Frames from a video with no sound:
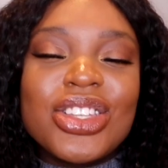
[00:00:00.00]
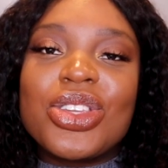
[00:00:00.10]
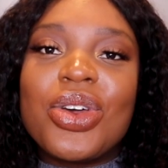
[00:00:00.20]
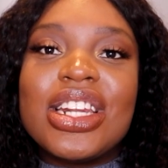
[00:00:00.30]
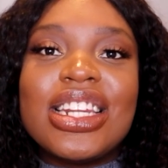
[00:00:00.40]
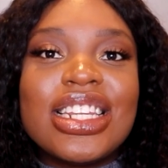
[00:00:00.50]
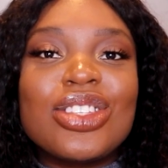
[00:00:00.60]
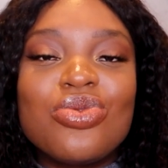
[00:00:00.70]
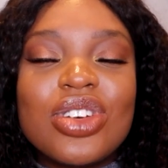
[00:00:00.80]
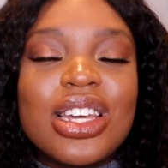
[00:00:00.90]
So
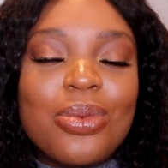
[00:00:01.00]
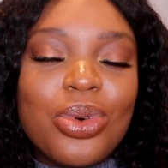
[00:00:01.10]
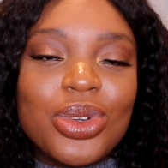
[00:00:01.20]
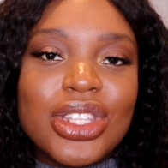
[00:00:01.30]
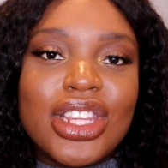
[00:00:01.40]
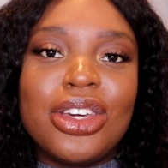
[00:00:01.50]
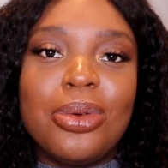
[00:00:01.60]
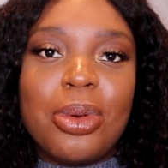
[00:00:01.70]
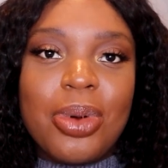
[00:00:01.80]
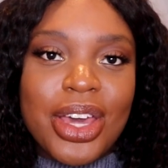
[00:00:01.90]
it's really important that
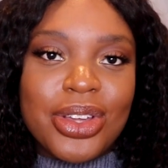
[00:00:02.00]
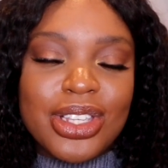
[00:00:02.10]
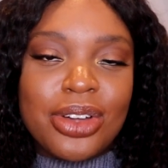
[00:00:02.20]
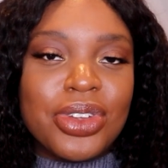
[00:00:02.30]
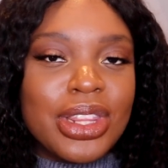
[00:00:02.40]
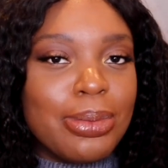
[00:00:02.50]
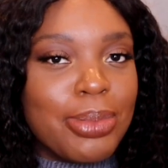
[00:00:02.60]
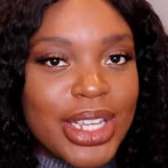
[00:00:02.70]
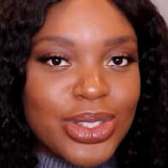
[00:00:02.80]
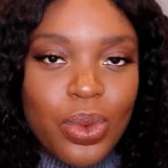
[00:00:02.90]
you prepare yourself in the
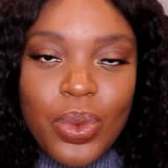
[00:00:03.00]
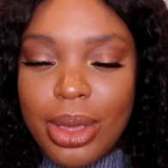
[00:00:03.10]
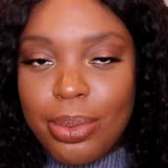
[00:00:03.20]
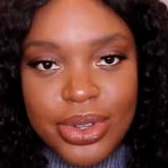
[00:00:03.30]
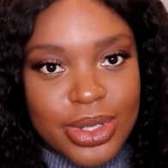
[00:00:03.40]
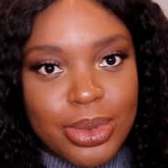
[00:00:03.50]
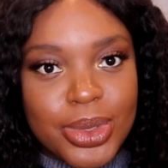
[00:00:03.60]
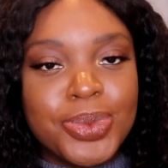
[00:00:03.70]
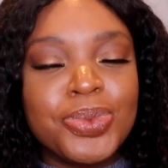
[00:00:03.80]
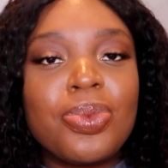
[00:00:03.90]
best way
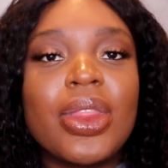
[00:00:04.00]
possible.